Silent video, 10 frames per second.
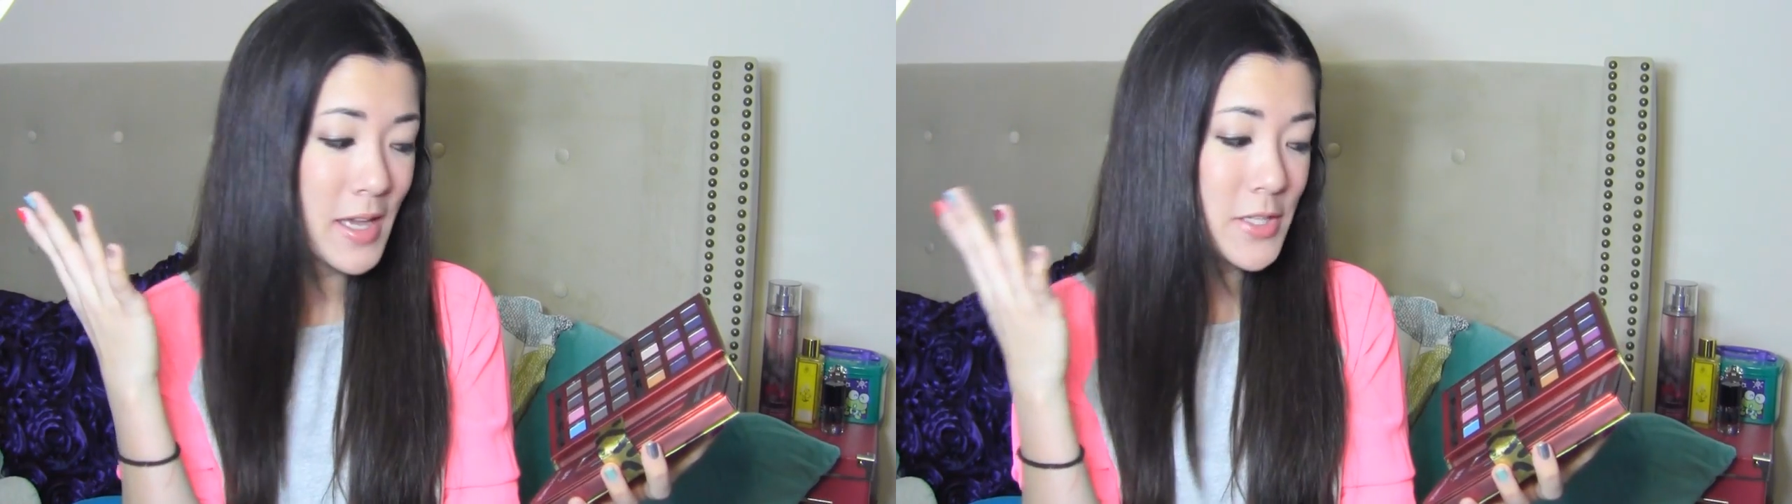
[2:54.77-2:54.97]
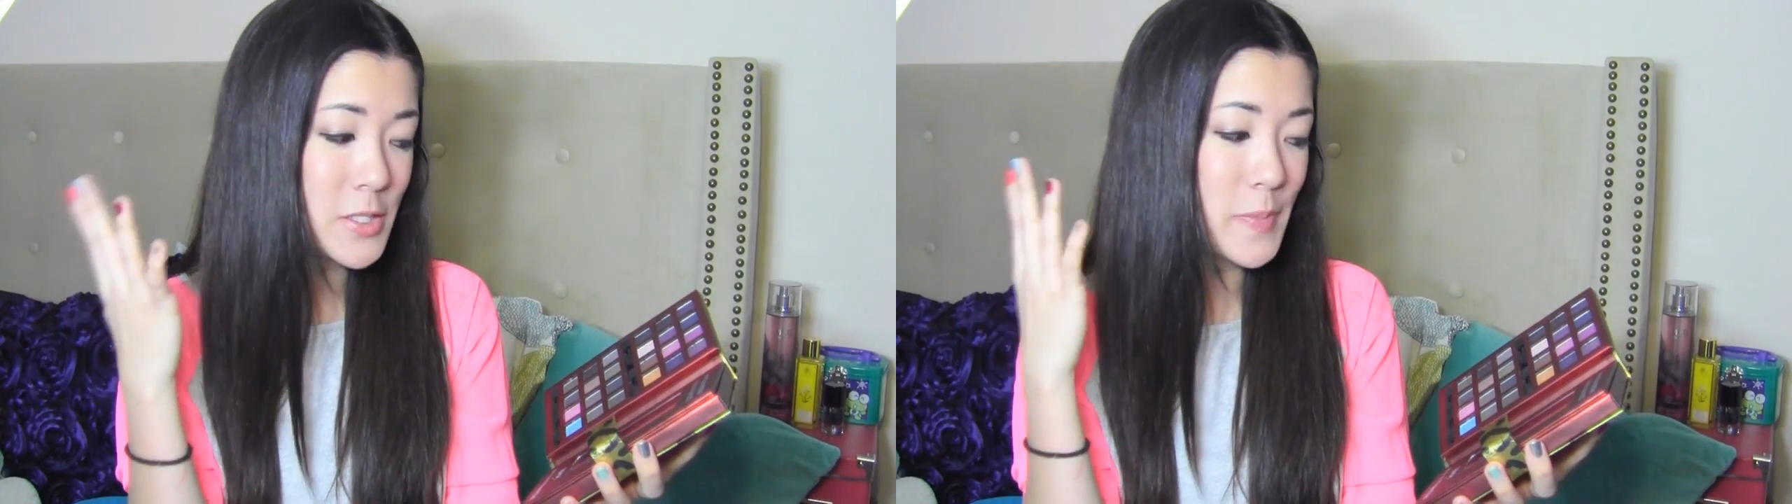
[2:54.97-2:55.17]

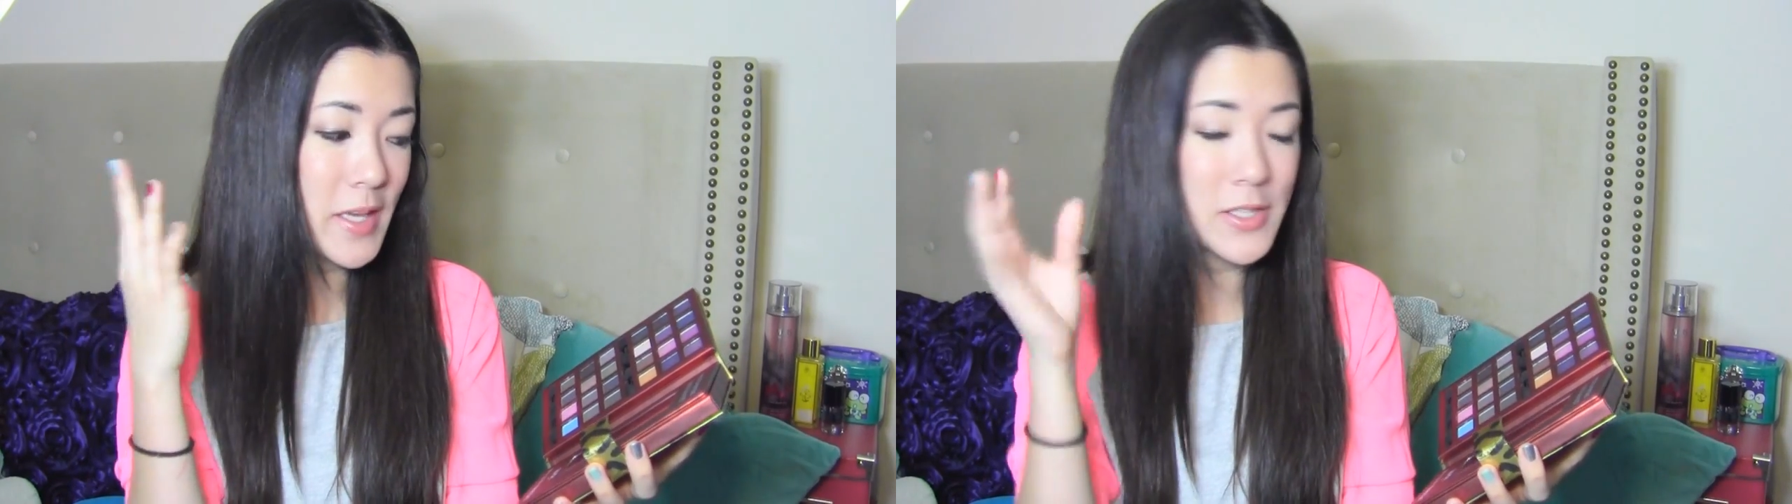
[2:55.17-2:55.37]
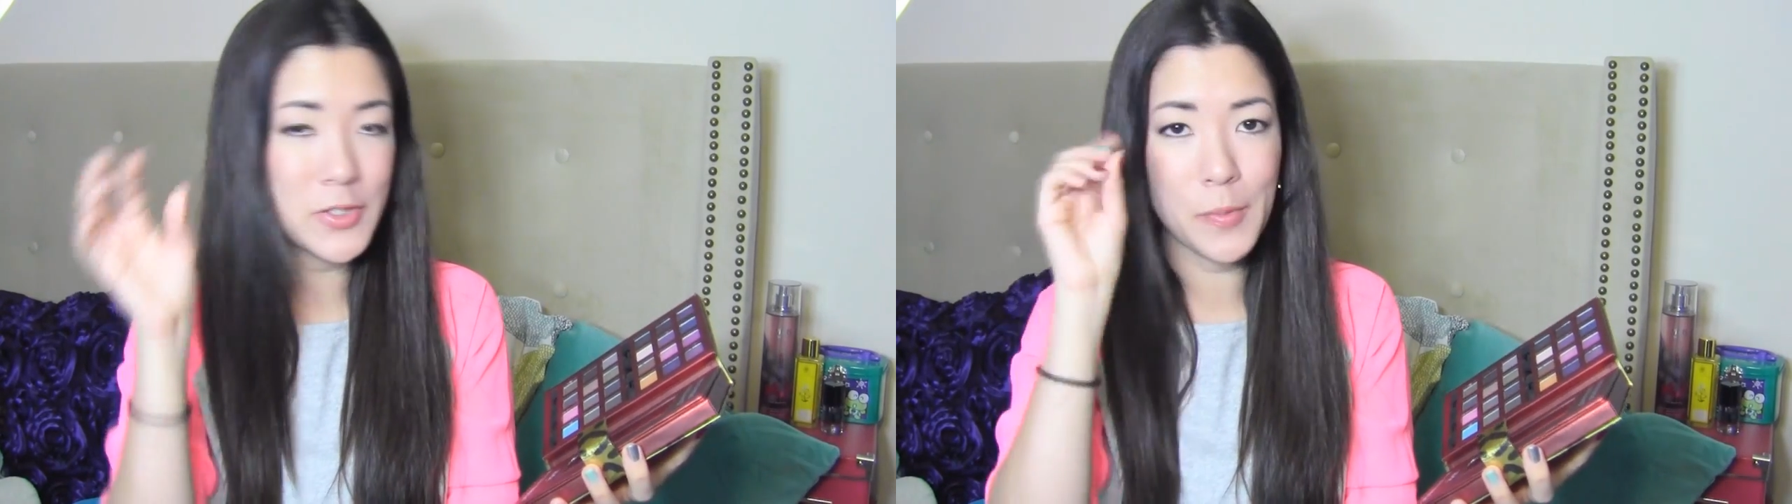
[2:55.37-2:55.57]
just
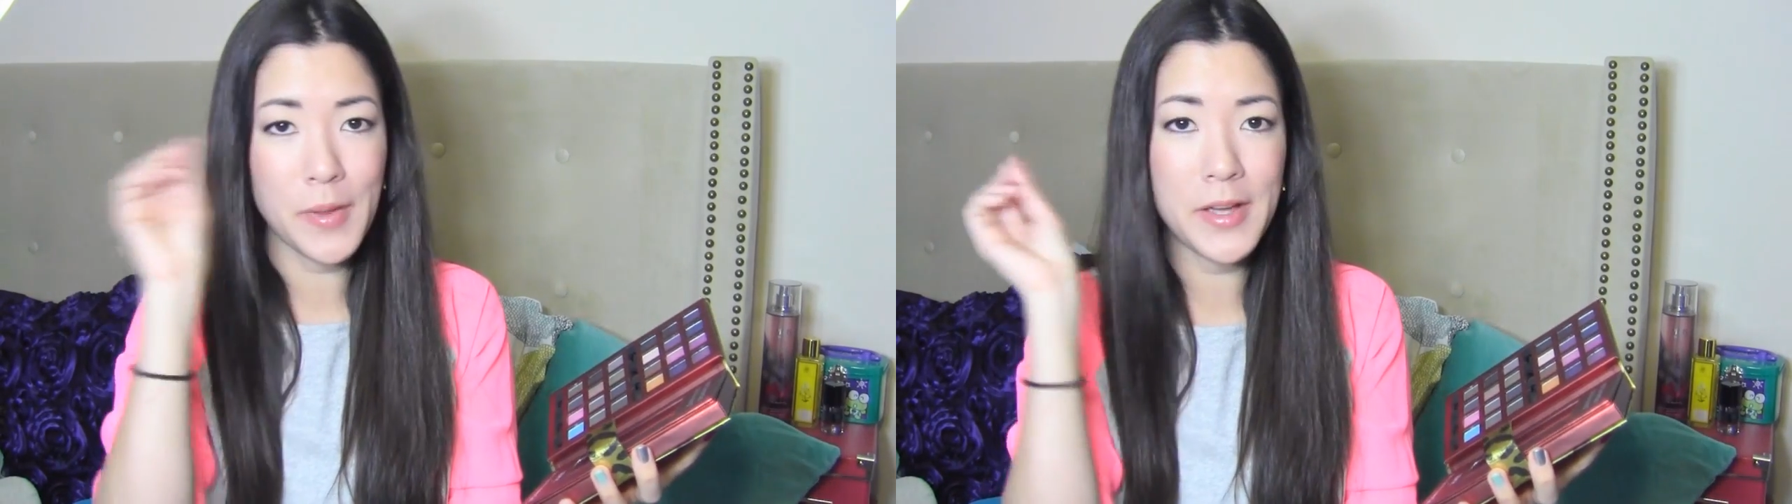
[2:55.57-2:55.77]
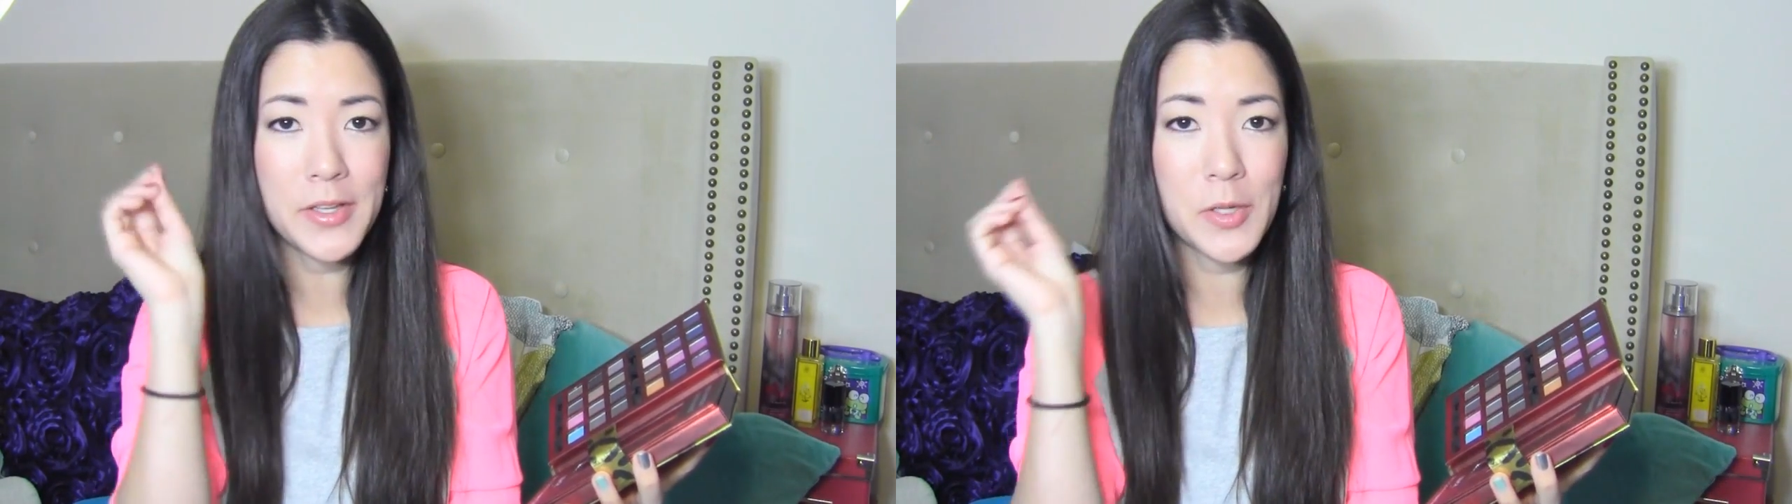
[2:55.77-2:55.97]
because you
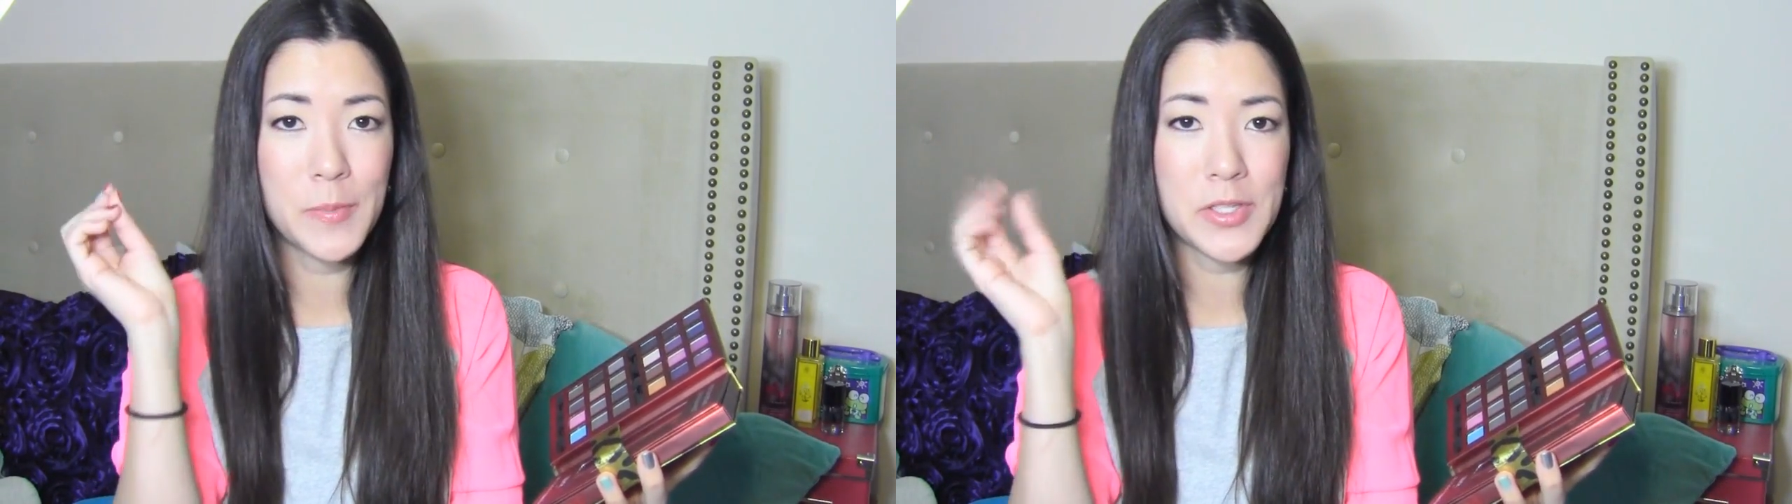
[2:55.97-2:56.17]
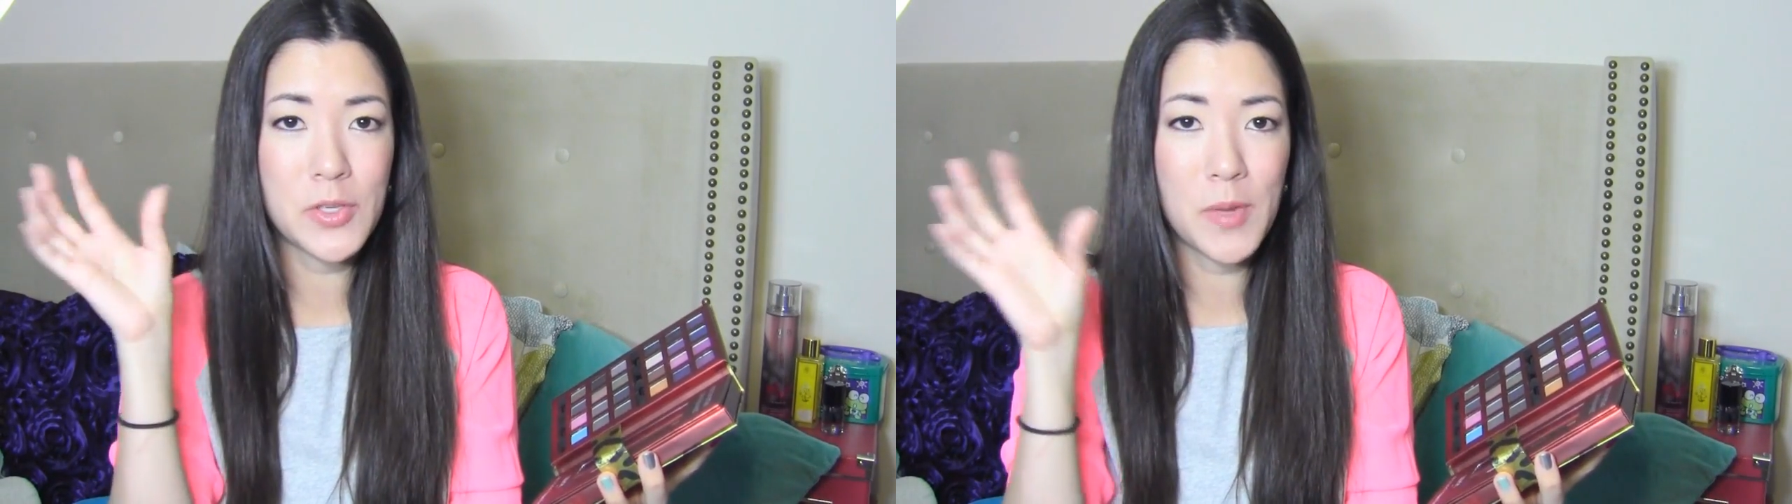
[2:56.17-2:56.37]
applied a little
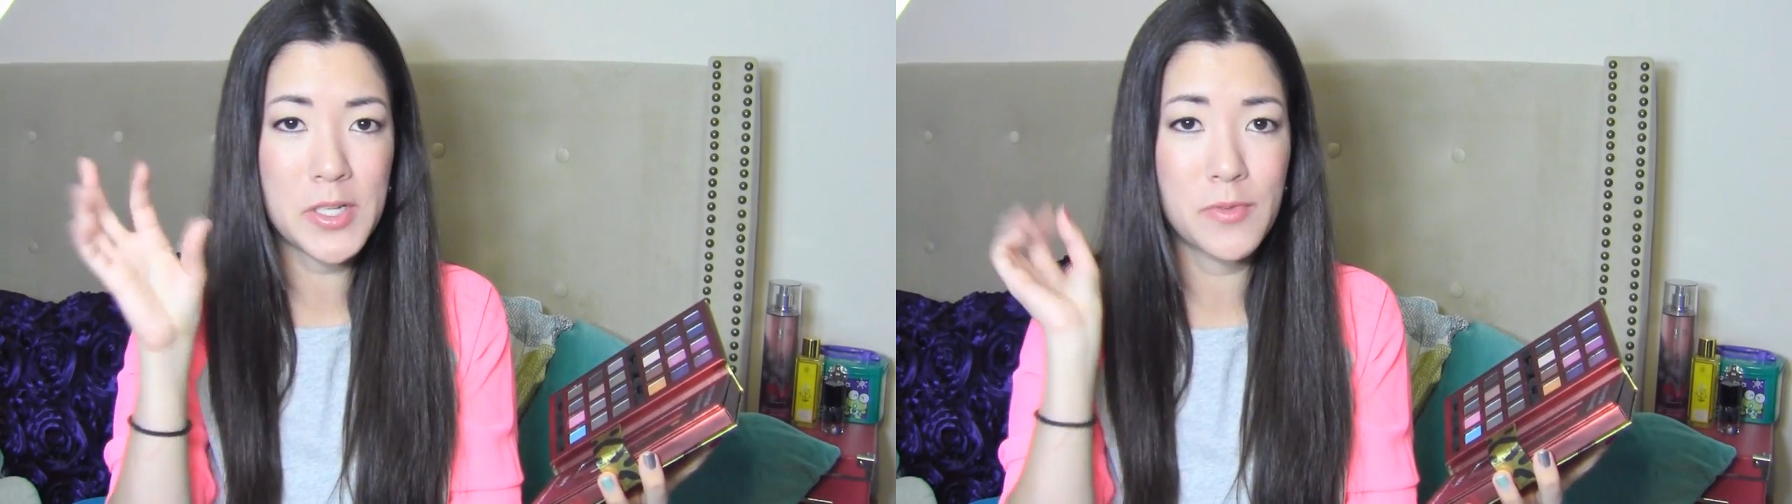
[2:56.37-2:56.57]
bit too much